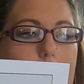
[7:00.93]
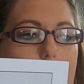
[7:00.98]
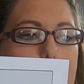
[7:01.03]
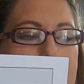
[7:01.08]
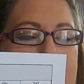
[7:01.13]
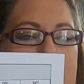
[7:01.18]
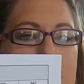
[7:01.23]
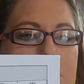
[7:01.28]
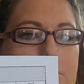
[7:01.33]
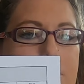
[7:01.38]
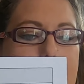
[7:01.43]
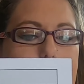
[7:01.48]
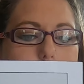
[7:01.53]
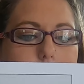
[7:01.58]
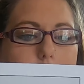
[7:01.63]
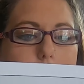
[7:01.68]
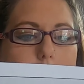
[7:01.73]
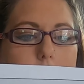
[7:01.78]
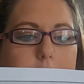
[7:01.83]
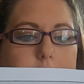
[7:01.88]
barbecue and
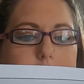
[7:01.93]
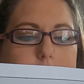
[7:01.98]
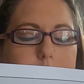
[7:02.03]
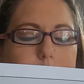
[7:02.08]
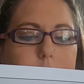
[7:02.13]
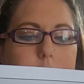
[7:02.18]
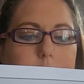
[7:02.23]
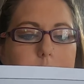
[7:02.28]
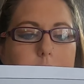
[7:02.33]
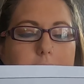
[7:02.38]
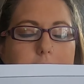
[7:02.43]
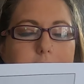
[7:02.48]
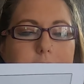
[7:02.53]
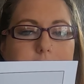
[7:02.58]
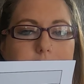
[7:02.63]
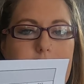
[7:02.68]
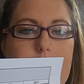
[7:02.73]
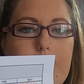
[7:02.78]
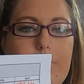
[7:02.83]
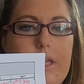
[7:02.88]
sides, and we will have
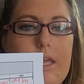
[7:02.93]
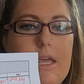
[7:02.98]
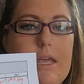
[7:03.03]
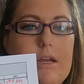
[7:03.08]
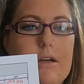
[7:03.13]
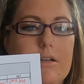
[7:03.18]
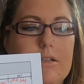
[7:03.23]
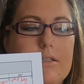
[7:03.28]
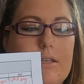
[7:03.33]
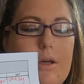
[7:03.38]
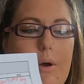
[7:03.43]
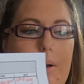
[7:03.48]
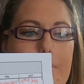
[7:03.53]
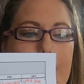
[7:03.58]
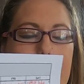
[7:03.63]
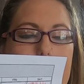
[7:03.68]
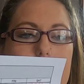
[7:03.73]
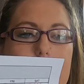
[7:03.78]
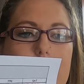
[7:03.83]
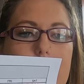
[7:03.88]
family here, so I
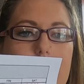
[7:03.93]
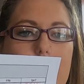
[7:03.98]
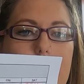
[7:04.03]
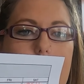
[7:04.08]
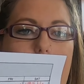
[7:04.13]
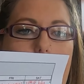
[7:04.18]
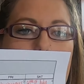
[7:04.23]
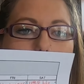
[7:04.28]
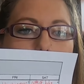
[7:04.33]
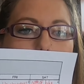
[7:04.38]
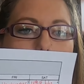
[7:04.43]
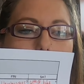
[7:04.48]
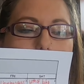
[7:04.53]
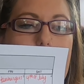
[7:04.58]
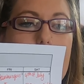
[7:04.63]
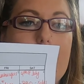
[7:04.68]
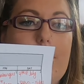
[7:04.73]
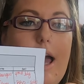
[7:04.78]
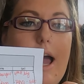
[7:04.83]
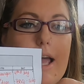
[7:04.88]
made sure I wrote
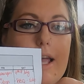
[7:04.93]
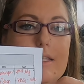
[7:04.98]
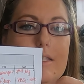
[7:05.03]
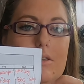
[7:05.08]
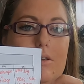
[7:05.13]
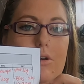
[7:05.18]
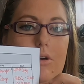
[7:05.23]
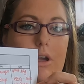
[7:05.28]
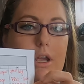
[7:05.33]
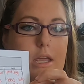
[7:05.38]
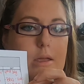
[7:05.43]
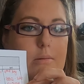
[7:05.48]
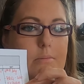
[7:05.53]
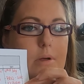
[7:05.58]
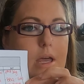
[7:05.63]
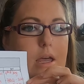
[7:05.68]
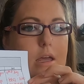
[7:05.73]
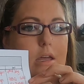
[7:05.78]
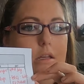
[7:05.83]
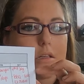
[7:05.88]
down ice cream.
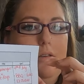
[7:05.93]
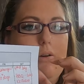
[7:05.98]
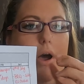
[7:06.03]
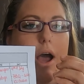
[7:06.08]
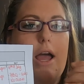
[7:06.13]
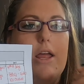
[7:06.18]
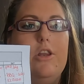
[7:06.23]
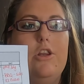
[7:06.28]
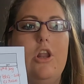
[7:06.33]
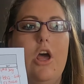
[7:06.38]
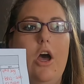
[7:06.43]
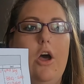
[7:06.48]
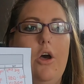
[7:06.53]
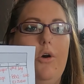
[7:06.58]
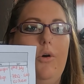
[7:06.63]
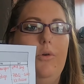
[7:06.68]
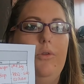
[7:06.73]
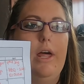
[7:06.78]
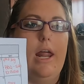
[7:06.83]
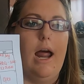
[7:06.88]
So I
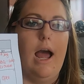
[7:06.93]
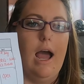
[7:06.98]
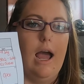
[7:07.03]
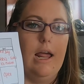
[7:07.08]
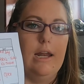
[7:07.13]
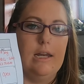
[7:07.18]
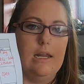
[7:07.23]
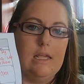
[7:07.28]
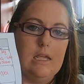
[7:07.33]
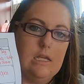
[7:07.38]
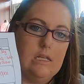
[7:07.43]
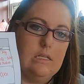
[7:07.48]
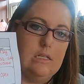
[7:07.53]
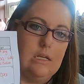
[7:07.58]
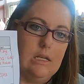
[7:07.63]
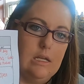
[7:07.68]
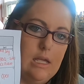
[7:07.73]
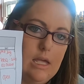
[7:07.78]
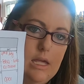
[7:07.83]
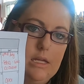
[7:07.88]
know that I need
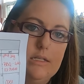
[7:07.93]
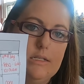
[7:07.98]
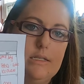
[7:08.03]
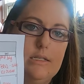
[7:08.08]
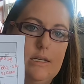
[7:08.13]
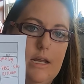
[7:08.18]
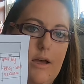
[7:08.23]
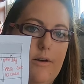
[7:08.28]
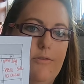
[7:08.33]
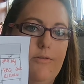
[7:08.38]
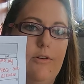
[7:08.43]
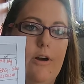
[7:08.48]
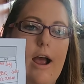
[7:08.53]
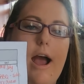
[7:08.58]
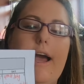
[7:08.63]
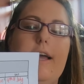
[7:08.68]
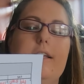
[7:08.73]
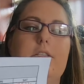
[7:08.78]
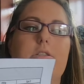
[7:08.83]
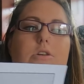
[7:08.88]
to get stuff for
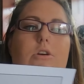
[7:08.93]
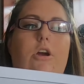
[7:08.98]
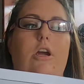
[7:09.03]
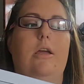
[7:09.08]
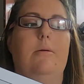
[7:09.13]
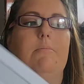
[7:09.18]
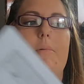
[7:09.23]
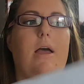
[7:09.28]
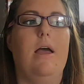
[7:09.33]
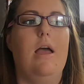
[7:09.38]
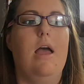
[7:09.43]
ice cream.